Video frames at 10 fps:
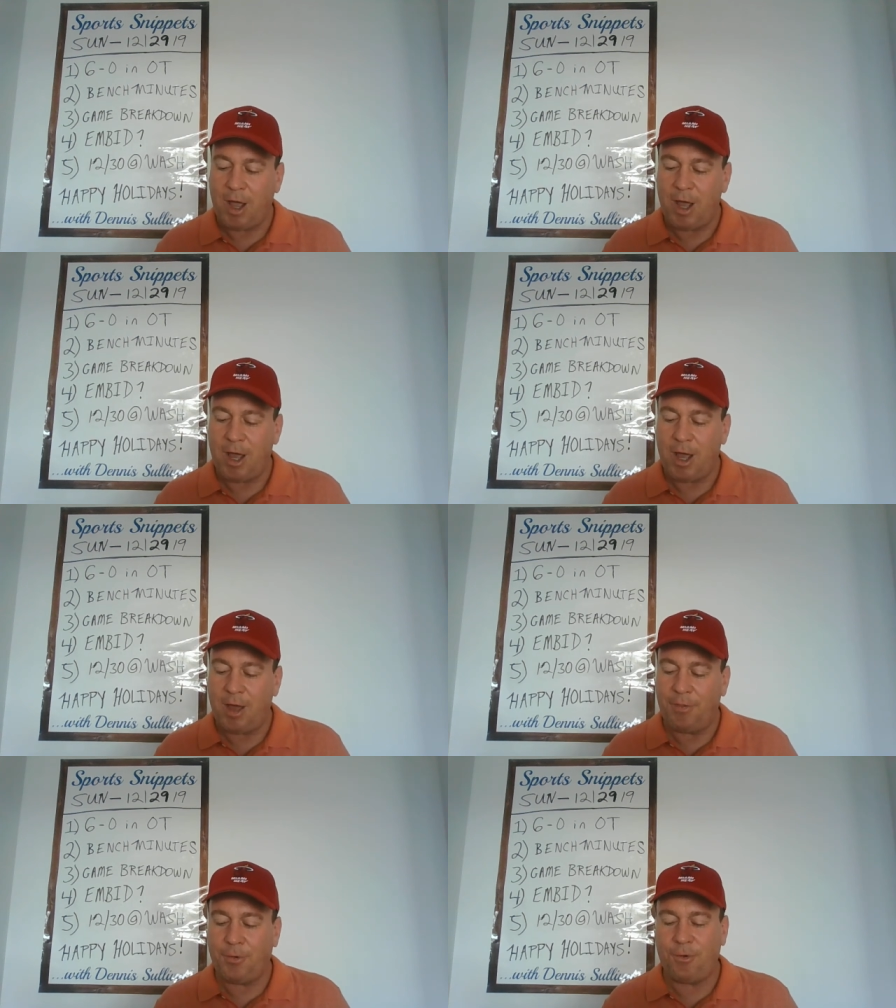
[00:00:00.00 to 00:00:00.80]

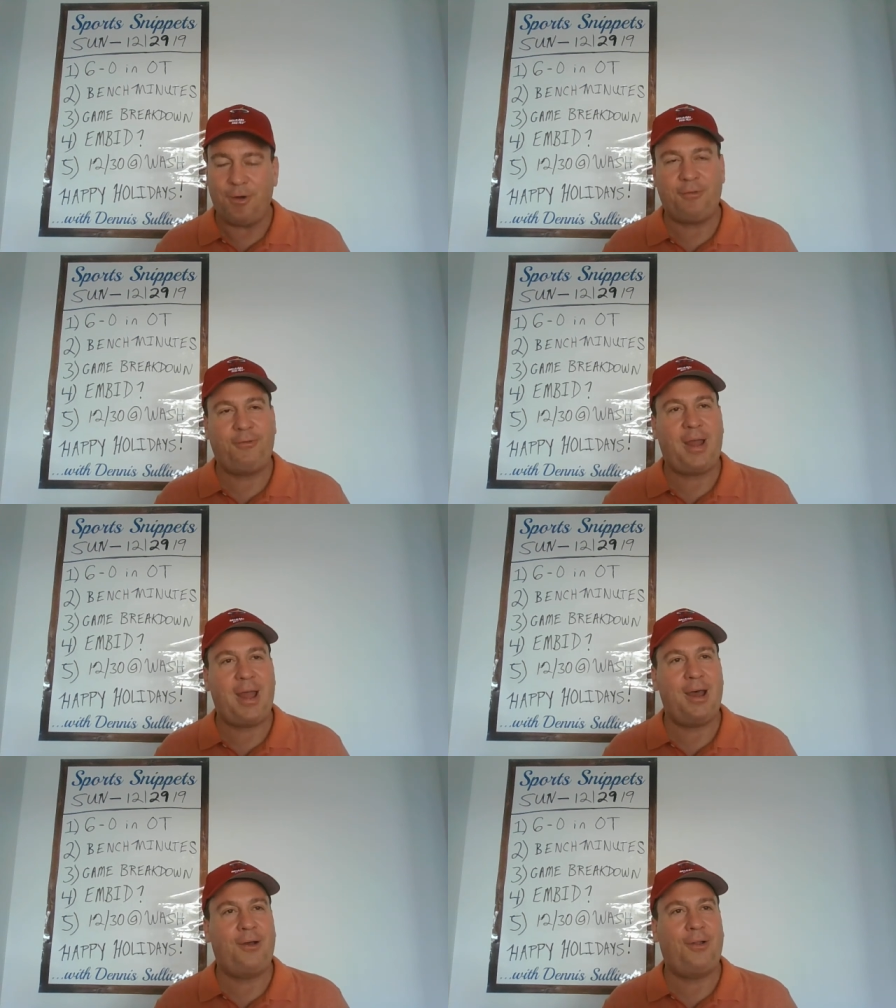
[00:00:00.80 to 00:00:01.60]
The Goran
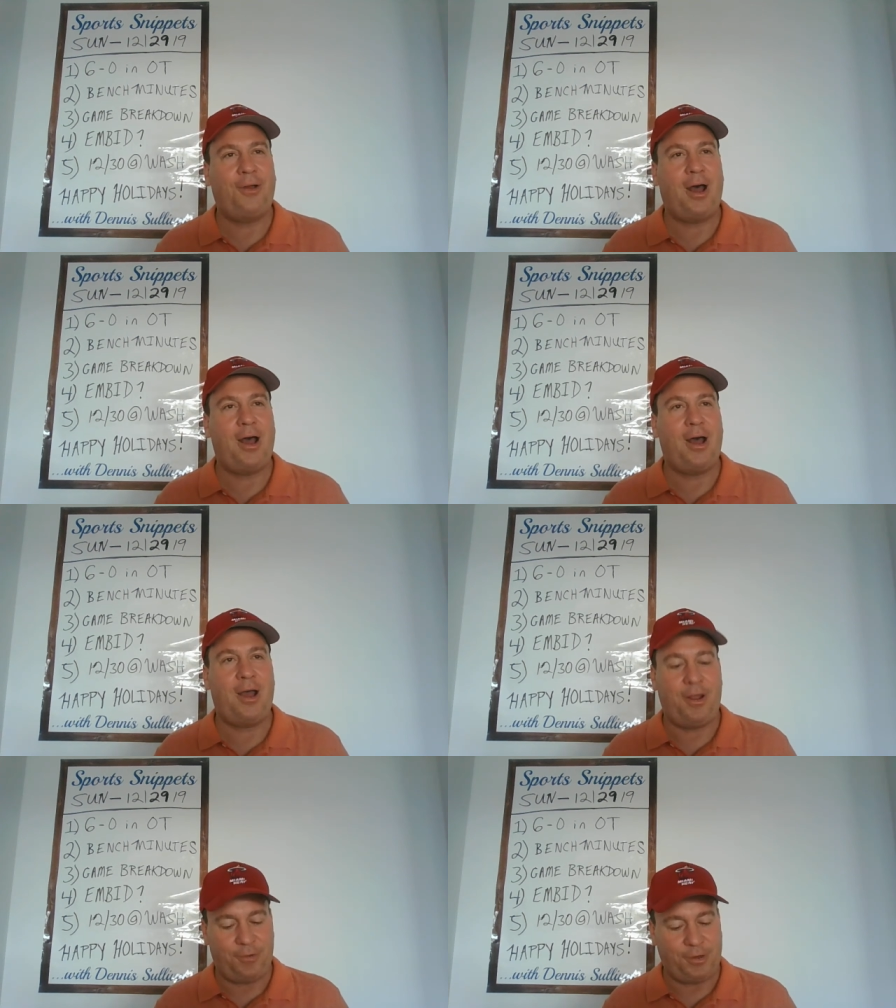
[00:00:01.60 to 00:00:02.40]
foul
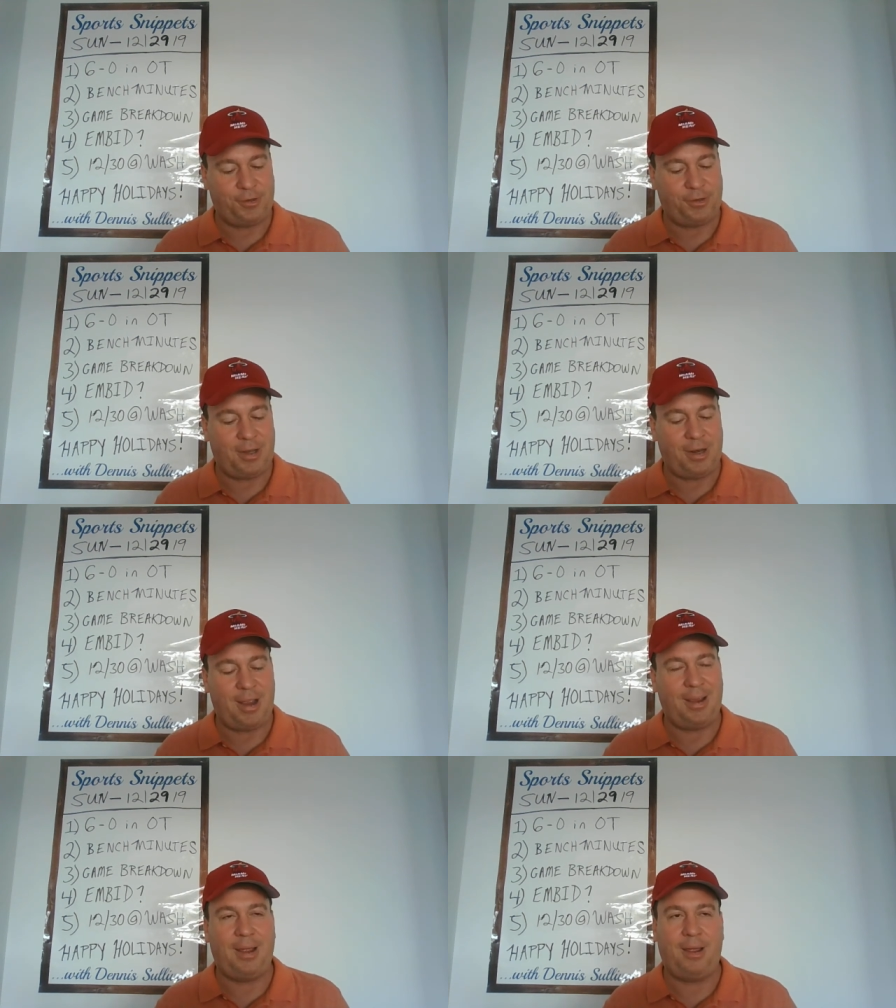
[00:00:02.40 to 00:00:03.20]
on Richardson.